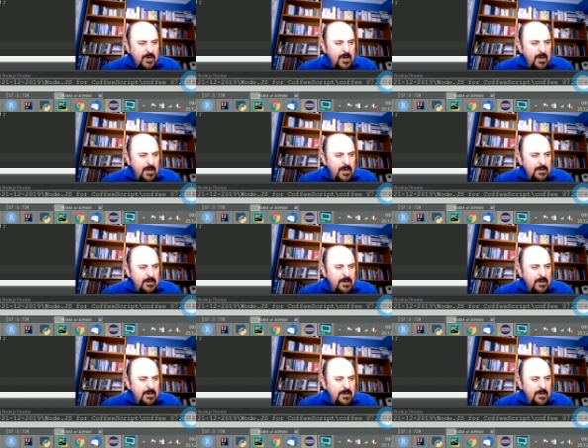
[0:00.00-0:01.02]
and
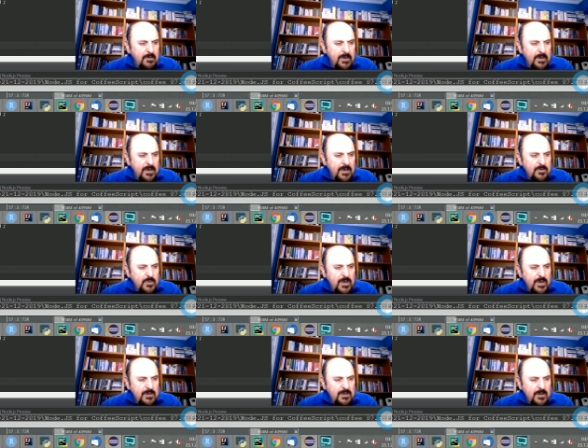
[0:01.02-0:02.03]
when I run
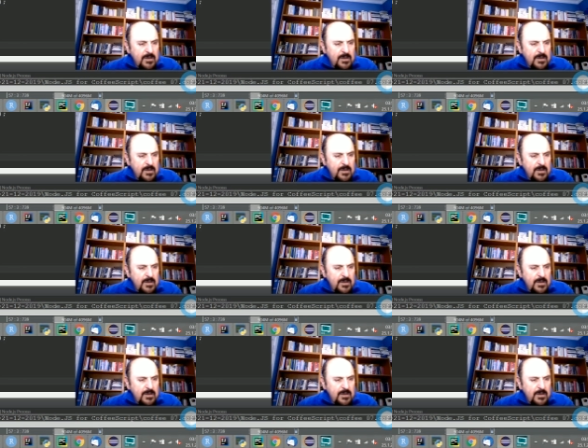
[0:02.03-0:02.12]
this